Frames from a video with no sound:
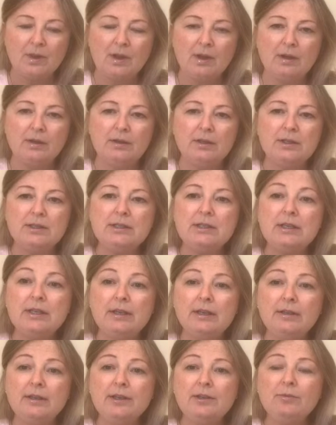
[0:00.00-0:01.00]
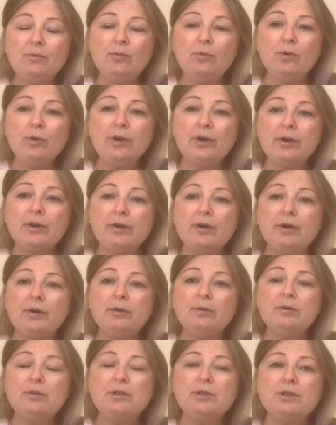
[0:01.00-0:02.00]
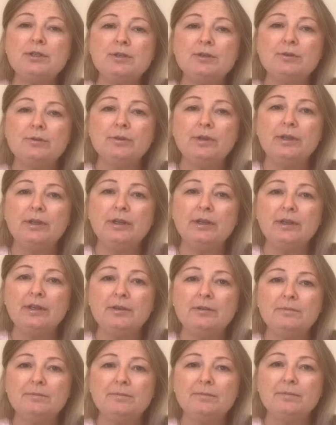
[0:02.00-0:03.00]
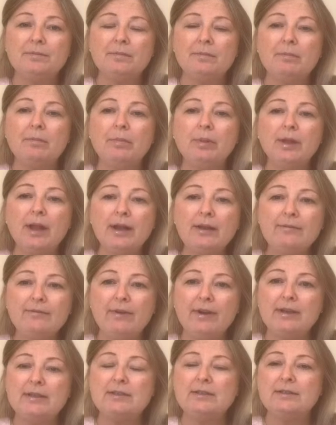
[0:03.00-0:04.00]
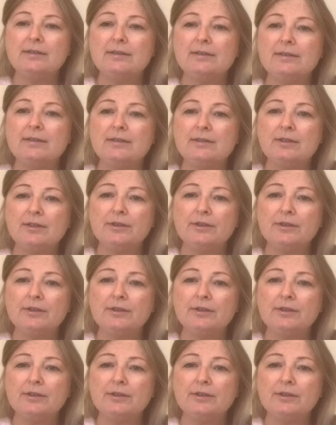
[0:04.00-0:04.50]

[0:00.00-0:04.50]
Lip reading: And this healing water goes through the blood vessels.